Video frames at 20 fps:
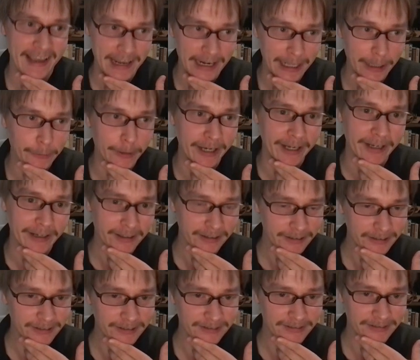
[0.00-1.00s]
anyway,
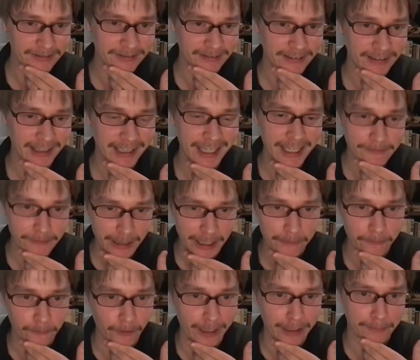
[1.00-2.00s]
even
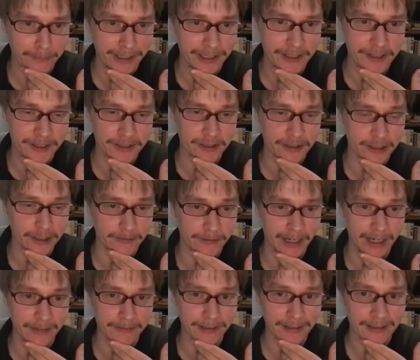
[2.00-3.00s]
if white manages to
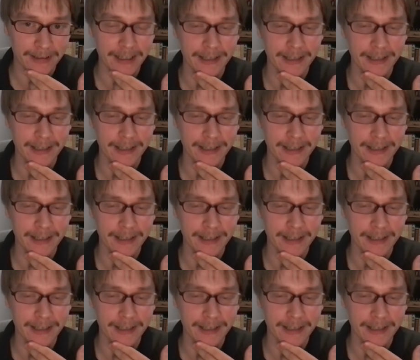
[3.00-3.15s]
survive.